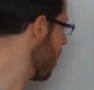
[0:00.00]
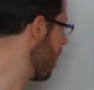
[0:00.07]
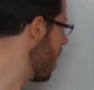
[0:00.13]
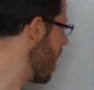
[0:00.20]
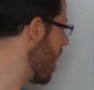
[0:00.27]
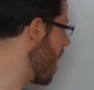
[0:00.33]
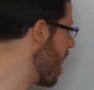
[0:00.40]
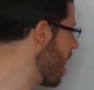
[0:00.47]

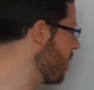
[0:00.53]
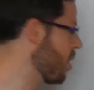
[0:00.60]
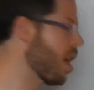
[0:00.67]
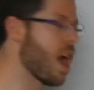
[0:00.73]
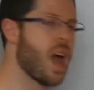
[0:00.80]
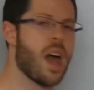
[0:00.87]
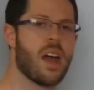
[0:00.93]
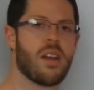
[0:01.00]

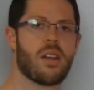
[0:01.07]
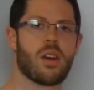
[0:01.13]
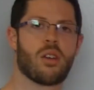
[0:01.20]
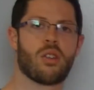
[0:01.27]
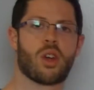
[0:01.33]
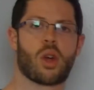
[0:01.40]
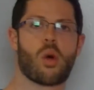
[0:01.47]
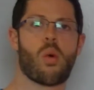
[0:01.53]
And
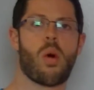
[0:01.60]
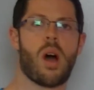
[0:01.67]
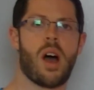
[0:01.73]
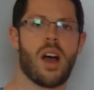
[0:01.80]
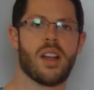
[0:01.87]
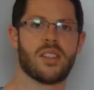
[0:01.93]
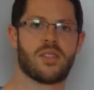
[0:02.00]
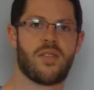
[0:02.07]
the
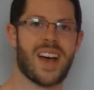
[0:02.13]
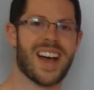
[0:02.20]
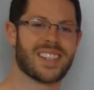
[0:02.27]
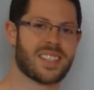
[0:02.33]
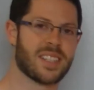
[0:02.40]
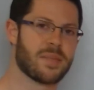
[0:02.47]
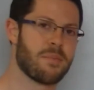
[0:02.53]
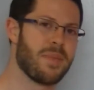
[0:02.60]
quads,
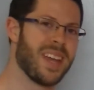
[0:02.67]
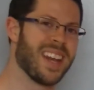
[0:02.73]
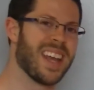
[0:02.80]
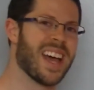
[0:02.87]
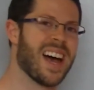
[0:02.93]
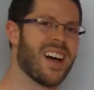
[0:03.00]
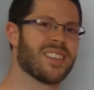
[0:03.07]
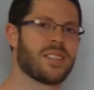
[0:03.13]
vastus
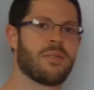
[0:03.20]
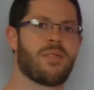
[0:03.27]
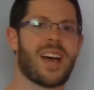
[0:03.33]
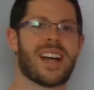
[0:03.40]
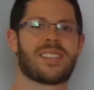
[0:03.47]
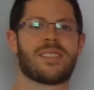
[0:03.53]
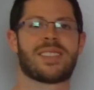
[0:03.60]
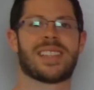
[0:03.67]
medialis and
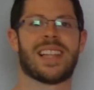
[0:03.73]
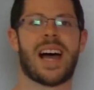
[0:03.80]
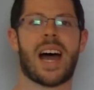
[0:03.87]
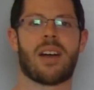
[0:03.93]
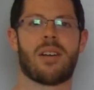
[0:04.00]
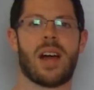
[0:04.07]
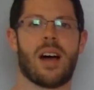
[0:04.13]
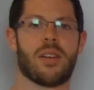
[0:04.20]
vastus
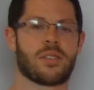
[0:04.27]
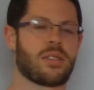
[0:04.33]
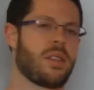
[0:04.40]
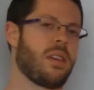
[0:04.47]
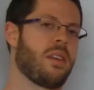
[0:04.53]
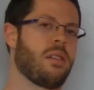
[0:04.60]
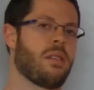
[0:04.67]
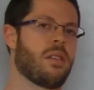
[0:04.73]
lateralis,
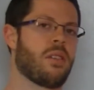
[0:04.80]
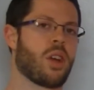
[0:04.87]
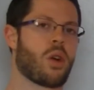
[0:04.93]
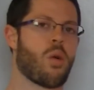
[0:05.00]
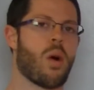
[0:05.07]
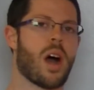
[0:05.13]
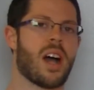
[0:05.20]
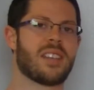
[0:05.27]
the
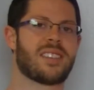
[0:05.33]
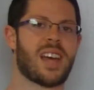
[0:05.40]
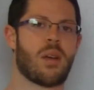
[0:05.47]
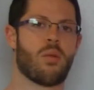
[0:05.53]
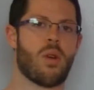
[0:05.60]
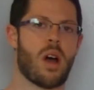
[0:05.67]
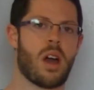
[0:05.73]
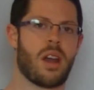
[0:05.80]
quads
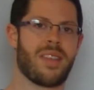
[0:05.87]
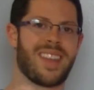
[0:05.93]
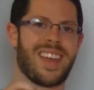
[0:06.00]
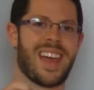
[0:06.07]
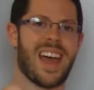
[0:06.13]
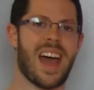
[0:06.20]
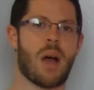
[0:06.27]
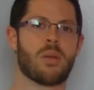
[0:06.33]
that run on the
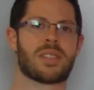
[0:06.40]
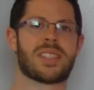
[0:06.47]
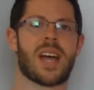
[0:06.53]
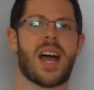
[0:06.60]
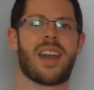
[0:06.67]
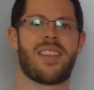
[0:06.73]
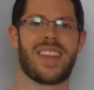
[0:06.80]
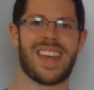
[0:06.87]

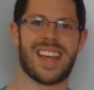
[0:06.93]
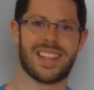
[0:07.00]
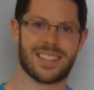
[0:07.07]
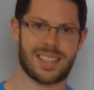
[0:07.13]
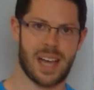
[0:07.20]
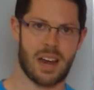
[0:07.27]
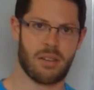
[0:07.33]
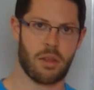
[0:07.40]
outside and the
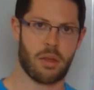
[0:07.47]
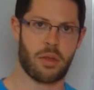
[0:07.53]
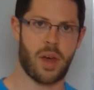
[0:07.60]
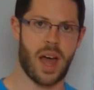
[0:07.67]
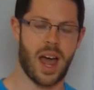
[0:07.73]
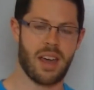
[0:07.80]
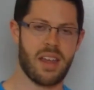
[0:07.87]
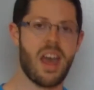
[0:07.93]
inside of the
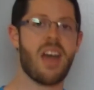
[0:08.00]
thigh.